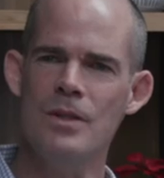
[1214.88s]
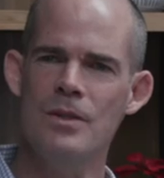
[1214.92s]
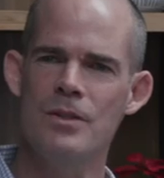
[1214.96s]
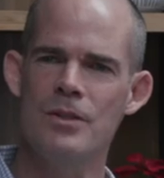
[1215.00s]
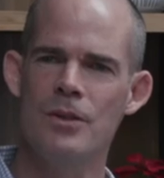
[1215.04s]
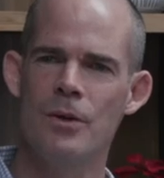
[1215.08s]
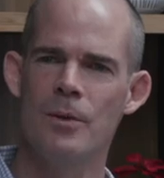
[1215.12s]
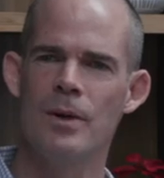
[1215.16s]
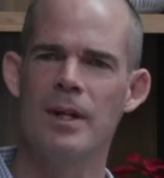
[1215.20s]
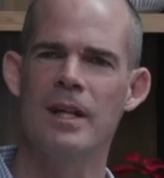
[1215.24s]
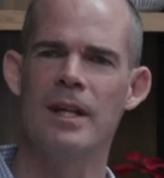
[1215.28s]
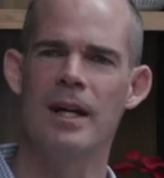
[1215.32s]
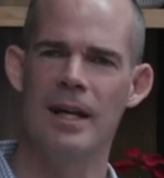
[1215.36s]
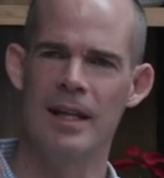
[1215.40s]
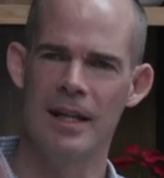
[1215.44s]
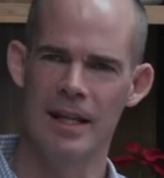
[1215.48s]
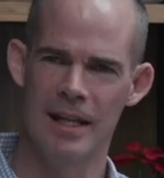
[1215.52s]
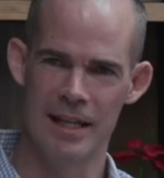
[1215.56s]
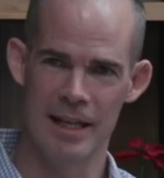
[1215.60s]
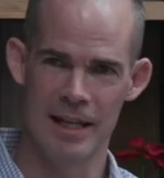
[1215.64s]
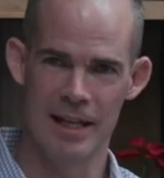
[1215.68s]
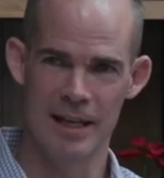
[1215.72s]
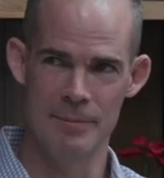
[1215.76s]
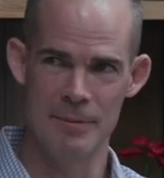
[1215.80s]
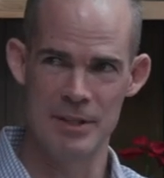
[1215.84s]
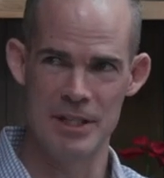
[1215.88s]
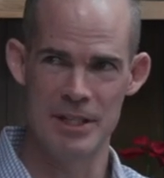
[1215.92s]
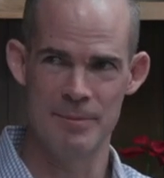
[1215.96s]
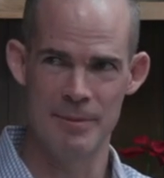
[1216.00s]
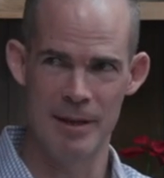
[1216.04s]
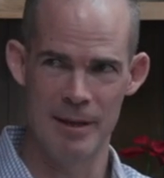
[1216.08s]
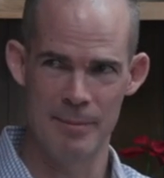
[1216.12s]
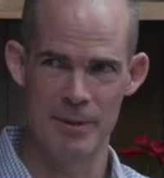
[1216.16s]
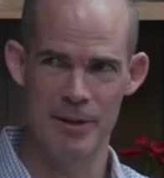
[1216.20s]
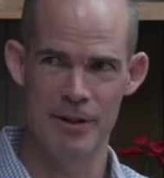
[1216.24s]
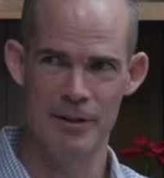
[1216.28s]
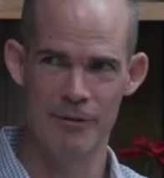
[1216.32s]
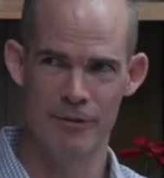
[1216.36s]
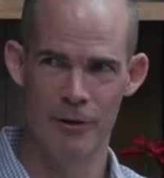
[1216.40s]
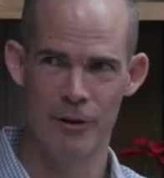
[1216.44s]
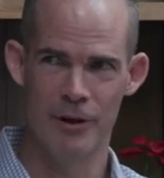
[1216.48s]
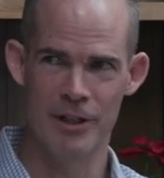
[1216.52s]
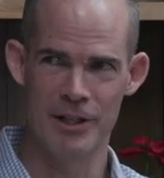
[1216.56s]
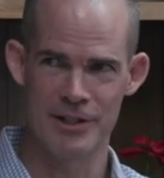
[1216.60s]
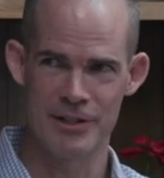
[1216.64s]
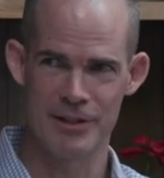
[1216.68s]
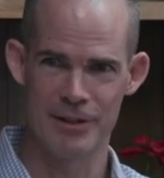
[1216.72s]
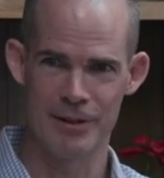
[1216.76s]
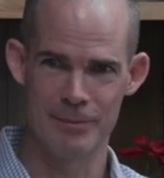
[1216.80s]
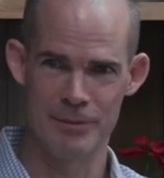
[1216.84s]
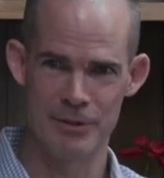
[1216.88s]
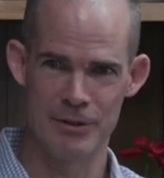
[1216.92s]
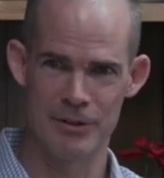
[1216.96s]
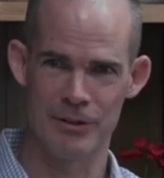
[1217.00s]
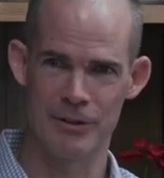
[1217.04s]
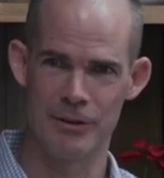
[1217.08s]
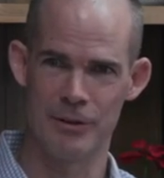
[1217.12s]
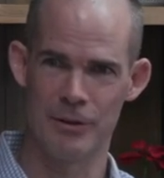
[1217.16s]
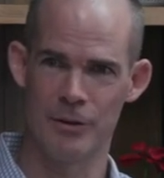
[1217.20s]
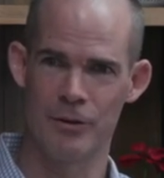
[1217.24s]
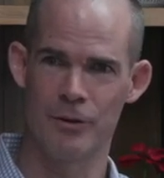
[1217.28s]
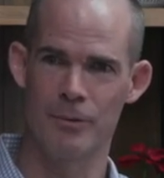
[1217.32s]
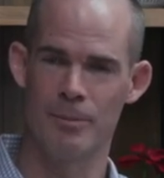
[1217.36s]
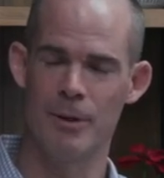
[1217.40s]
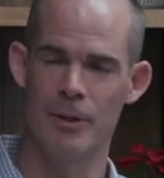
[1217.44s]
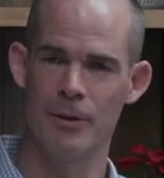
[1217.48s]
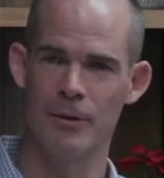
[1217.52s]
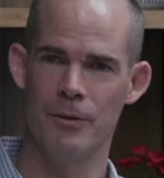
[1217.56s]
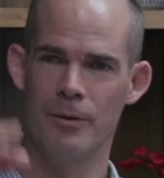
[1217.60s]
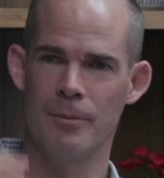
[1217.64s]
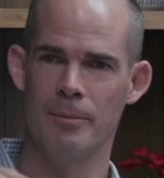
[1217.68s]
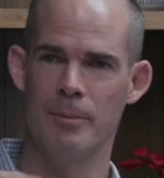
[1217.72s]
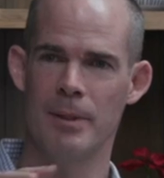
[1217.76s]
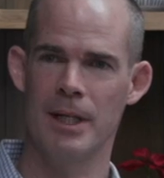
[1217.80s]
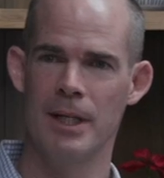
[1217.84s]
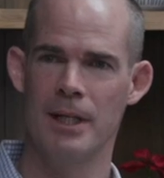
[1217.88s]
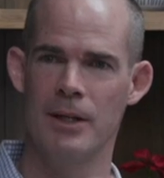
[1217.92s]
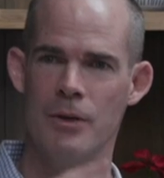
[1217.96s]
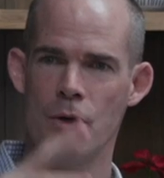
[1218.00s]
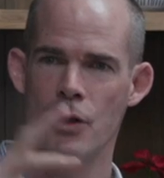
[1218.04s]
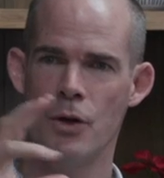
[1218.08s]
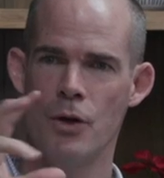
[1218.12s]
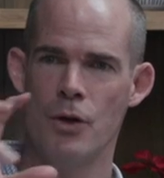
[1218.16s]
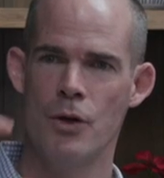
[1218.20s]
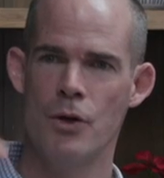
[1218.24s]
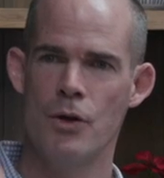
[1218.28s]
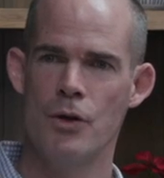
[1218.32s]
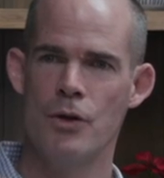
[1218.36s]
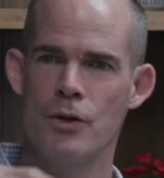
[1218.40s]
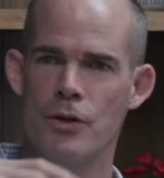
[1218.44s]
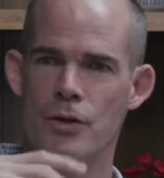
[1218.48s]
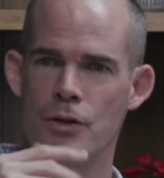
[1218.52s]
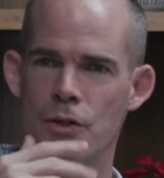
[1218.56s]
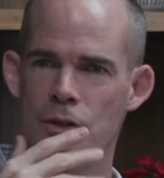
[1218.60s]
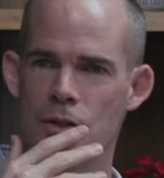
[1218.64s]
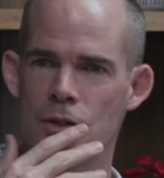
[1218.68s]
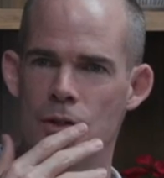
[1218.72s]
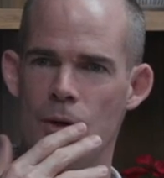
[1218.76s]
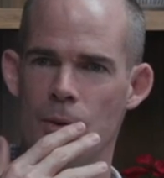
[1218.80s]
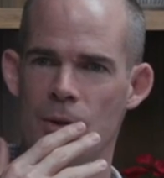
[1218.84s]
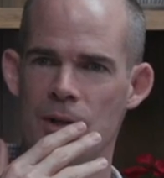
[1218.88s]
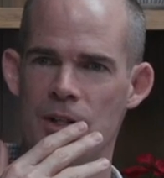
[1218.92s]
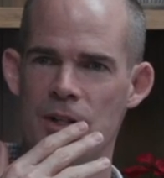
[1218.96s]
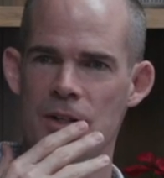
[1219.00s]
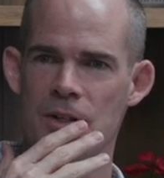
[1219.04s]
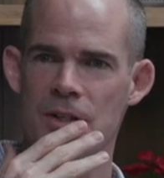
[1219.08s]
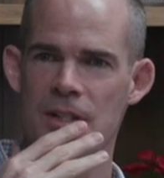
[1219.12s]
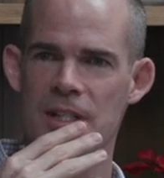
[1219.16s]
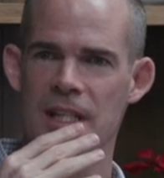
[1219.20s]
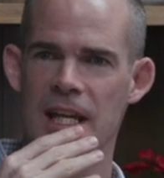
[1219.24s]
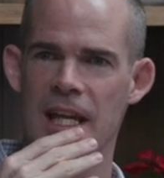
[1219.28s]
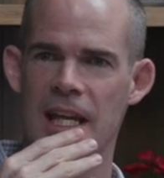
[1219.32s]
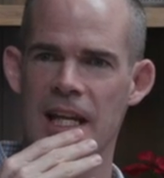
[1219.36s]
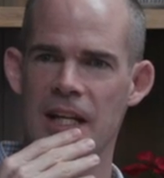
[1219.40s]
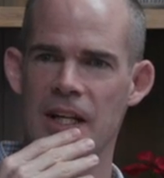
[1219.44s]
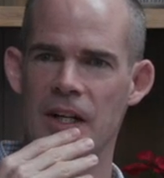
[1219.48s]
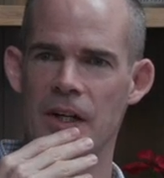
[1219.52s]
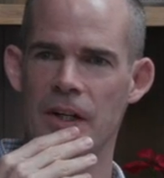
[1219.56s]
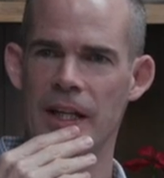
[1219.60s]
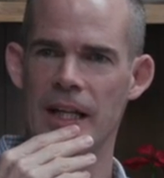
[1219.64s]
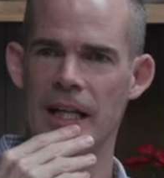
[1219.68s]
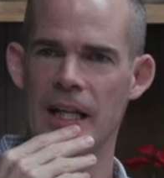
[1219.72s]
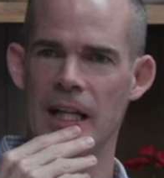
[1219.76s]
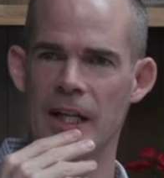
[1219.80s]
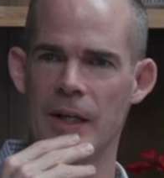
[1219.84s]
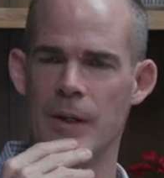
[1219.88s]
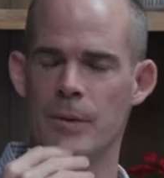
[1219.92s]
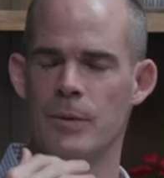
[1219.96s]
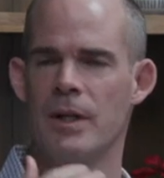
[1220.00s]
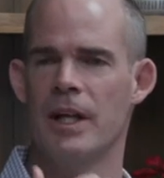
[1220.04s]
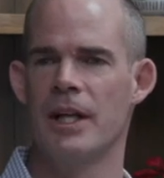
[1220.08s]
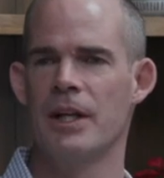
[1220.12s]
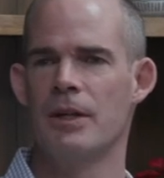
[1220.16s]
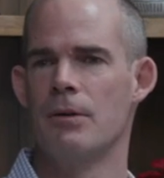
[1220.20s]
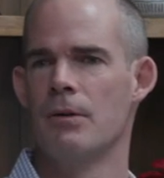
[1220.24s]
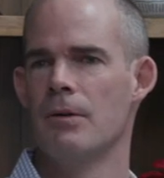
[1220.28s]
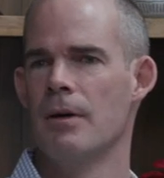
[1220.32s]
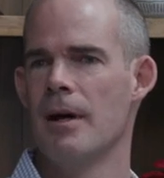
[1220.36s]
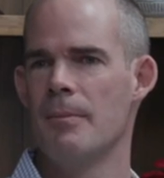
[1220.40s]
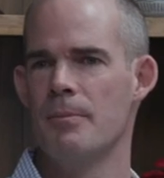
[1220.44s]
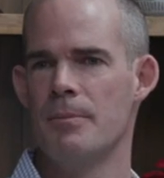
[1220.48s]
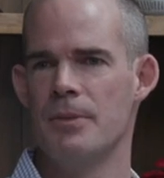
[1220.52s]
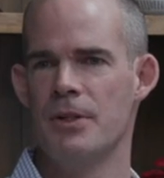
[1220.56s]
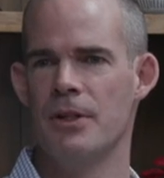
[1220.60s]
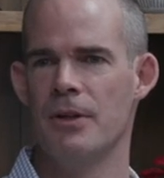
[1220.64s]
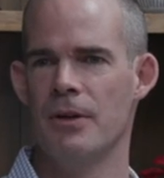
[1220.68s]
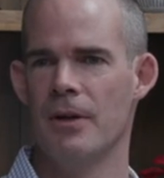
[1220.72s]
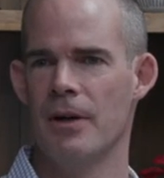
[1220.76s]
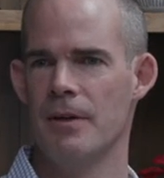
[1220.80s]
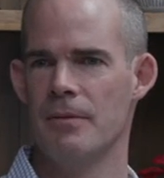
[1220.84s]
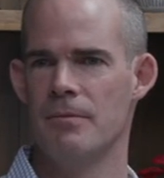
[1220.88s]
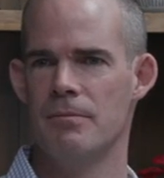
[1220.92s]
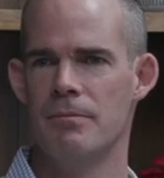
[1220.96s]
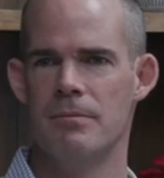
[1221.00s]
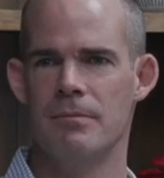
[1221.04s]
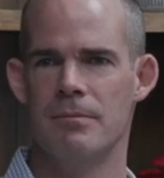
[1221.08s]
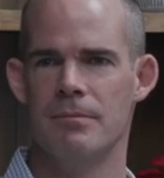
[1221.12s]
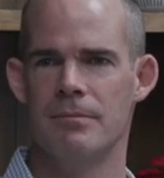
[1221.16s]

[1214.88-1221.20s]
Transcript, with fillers: so what, and this may be the voice, I'm just going to expose it, but so when you're saying all that, like when I grew up, you know,